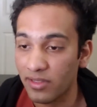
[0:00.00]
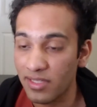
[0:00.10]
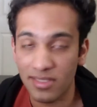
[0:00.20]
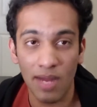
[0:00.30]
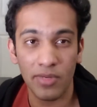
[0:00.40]

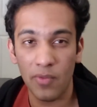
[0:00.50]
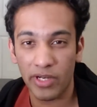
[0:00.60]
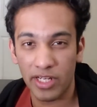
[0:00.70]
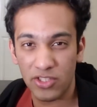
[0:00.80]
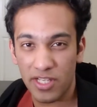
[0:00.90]
this time around, we're
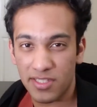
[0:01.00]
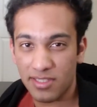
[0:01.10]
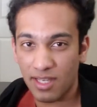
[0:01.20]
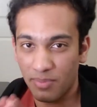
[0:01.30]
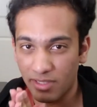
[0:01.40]
gonna change things
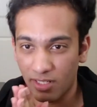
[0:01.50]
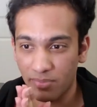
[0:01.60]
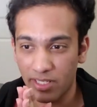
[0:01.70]
up a little bit.